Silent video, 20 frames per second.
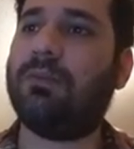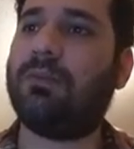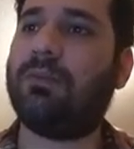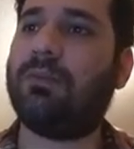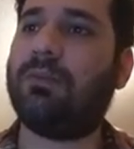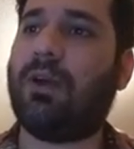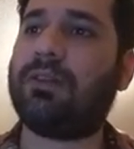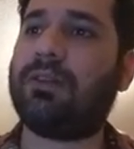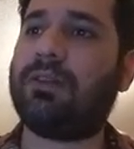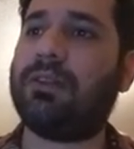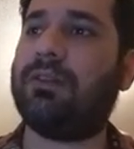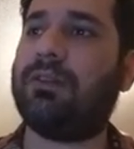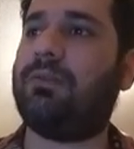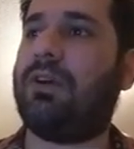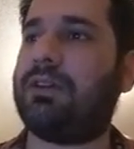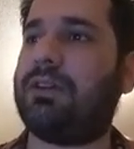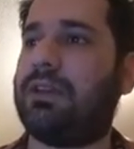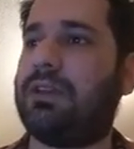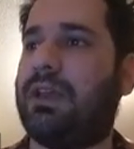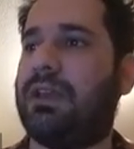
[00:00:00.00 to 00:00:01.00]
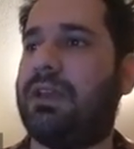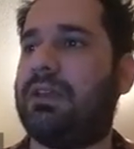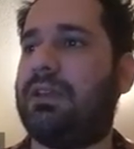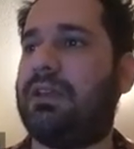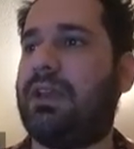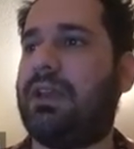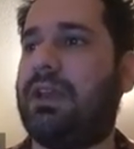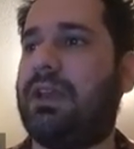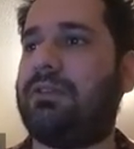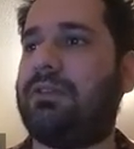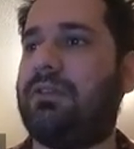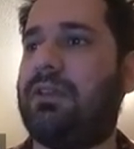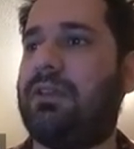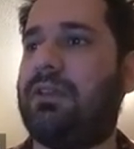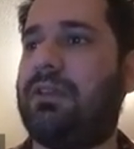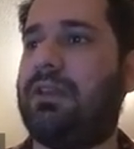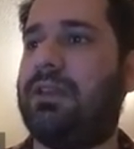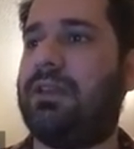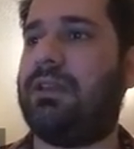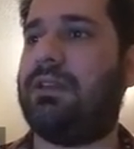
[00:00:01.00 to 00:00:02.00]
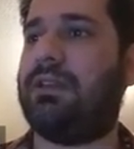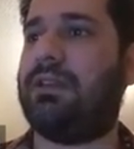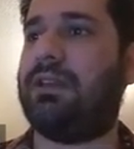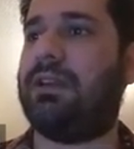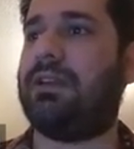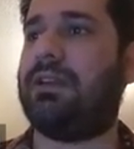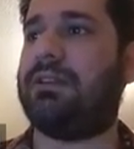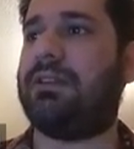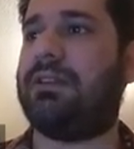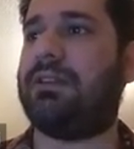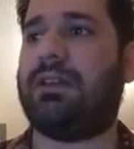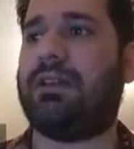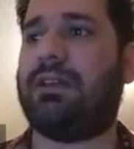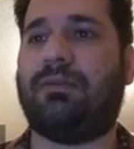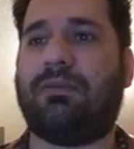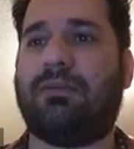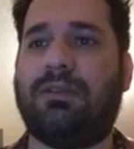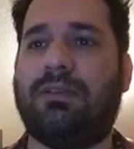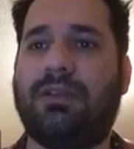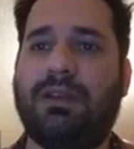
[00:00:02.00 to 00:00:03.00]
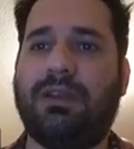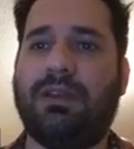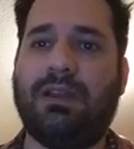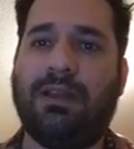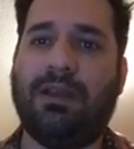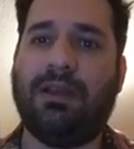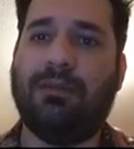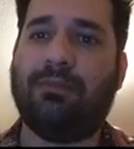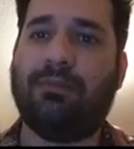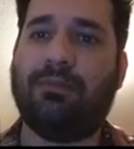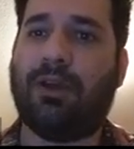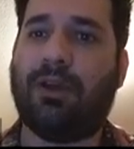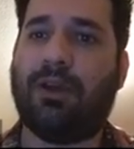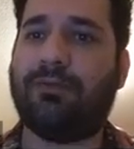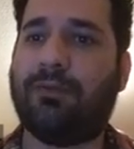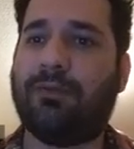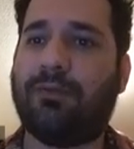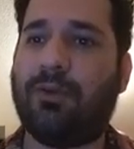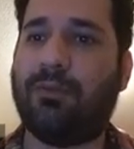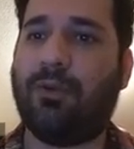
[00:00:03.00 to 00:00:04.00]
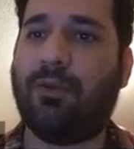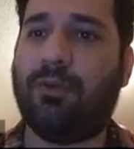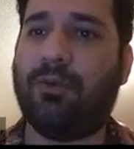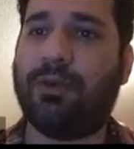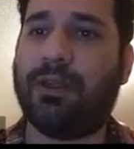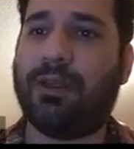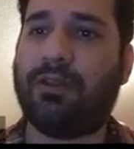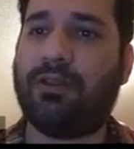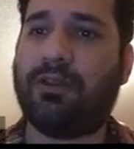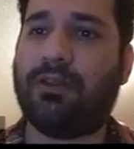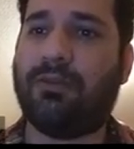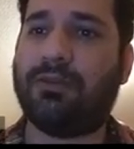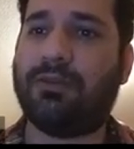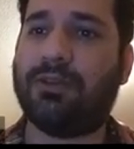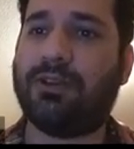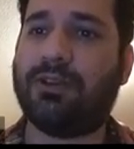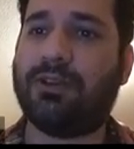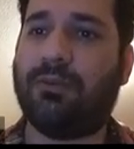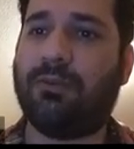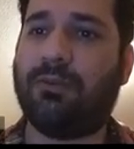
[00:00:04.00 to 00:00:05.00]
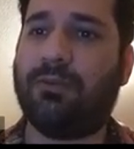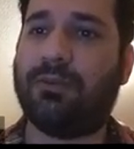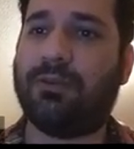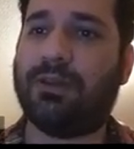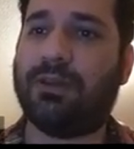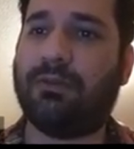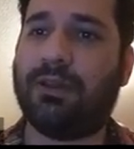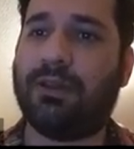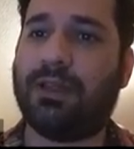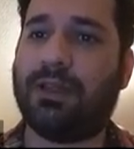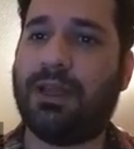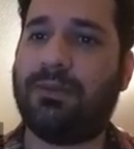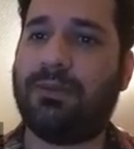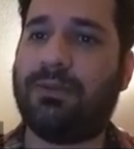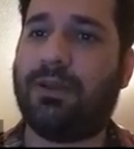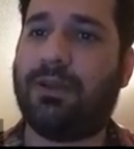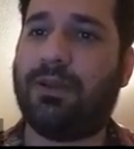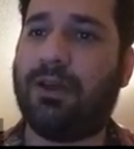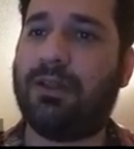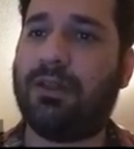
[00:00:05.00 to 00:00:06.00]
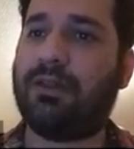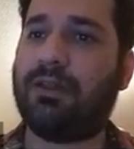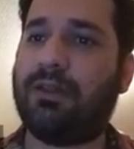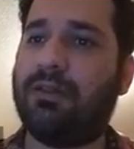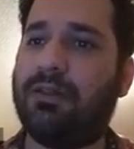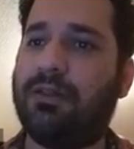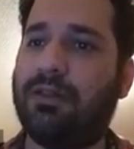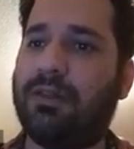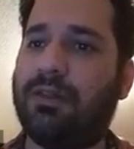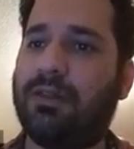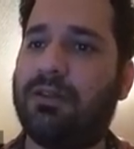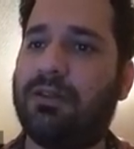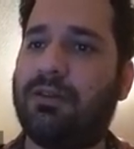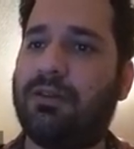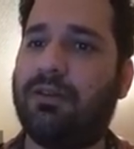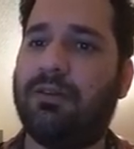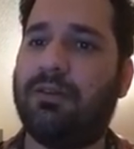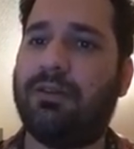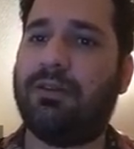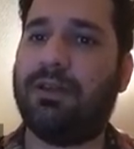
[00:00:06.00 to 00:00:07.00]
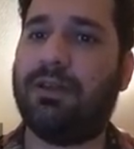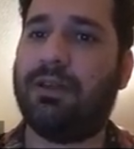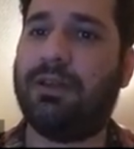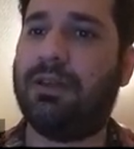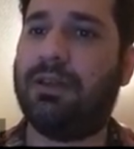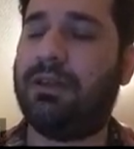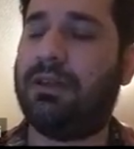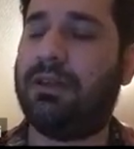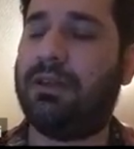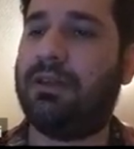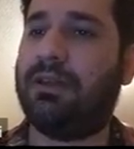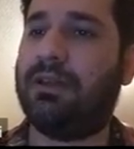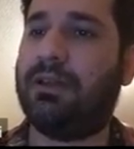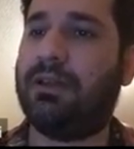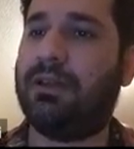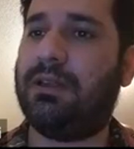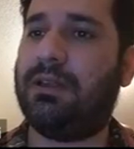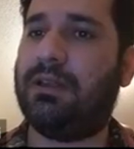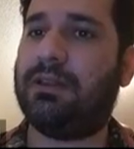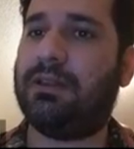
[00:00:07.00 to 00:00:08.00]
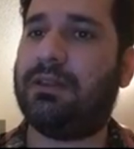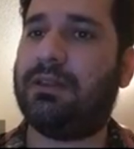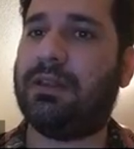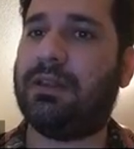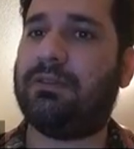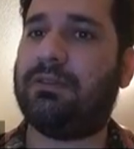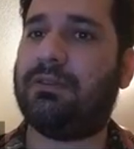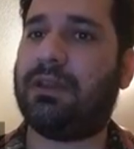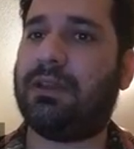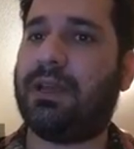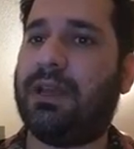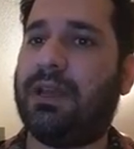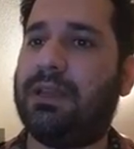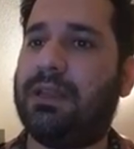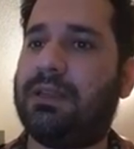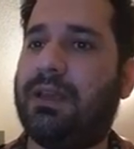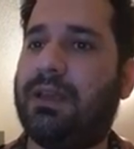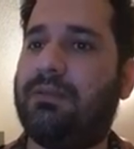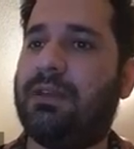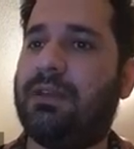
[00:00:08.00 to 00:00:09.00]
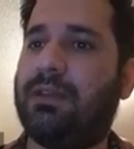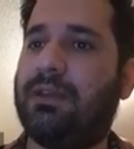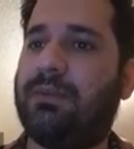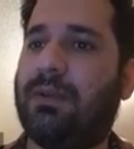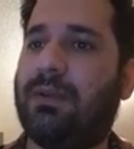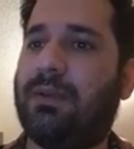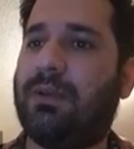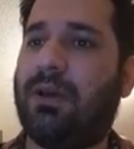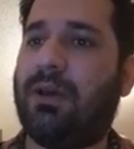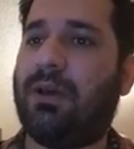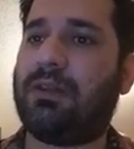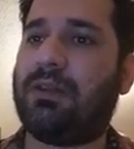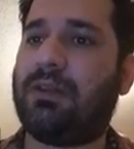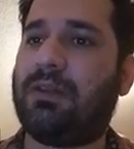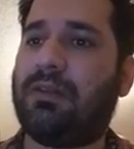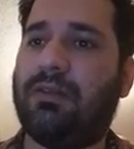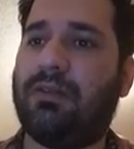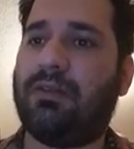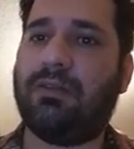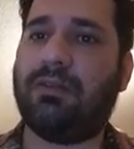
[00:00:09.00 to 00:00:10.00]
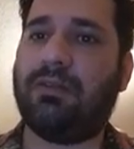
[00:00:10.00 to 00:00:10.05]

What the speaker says: positive 1K, and you see here in the table. But for moment, summation of moment about A plus 0, then you get MA plus,